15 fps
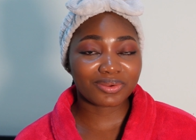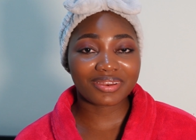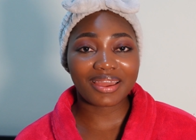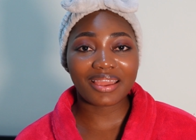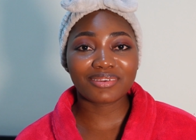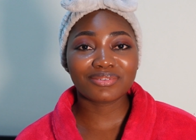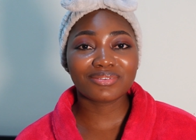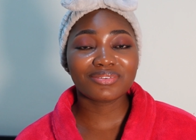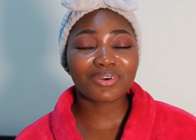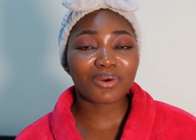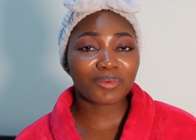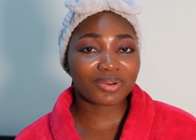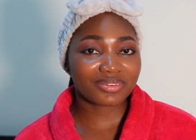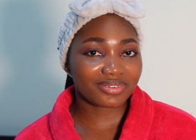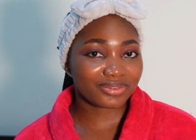when i do
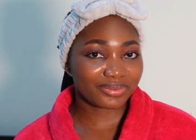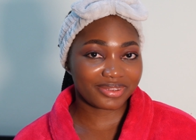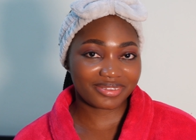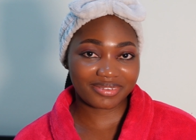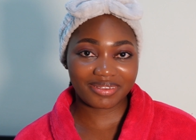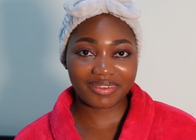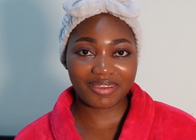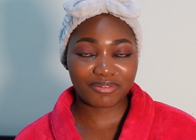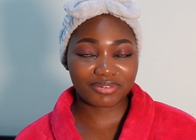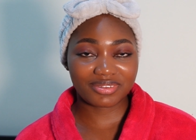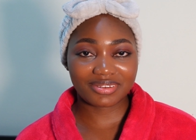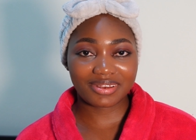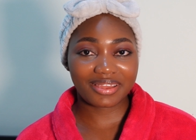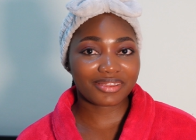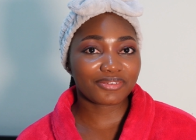not want to do a skincare
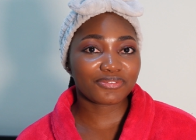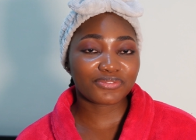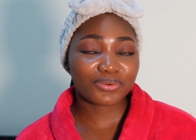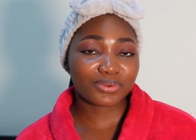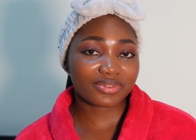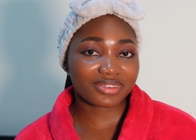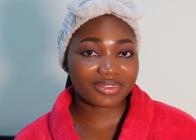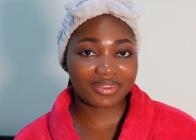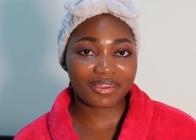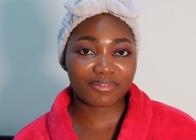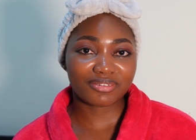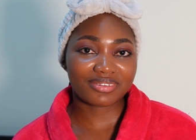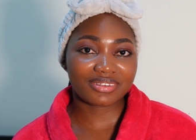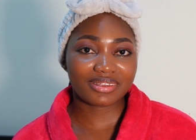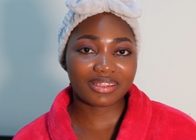routine like a full
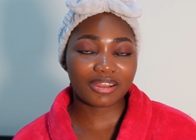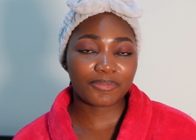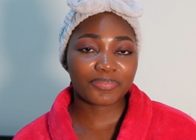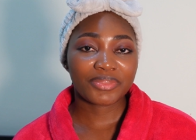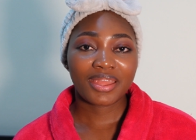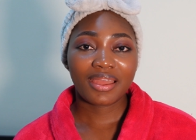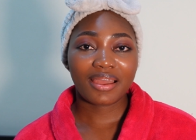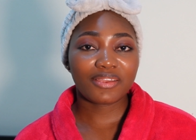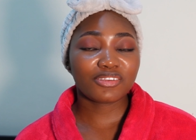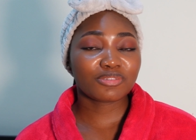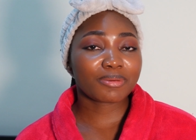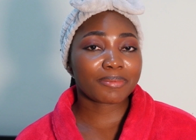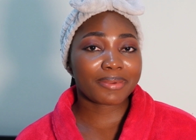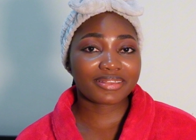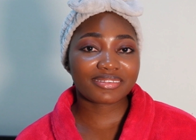skincare routine yeah i
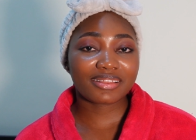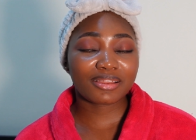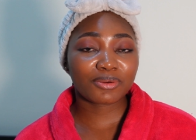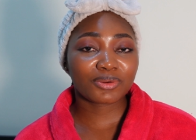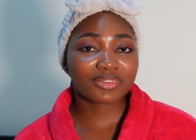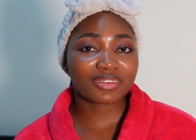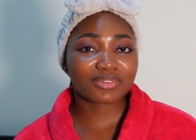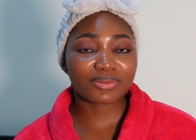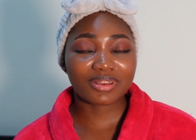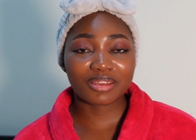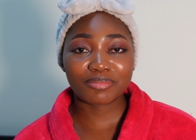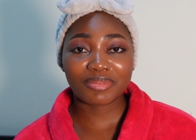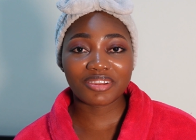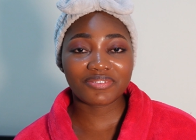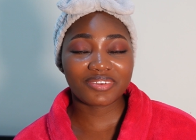use my micellar water to
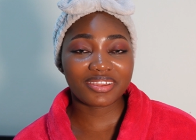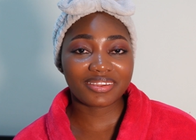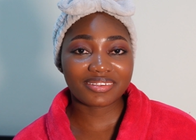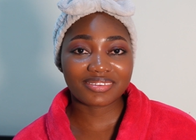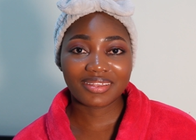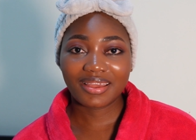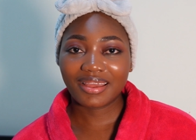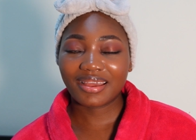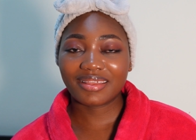clean my face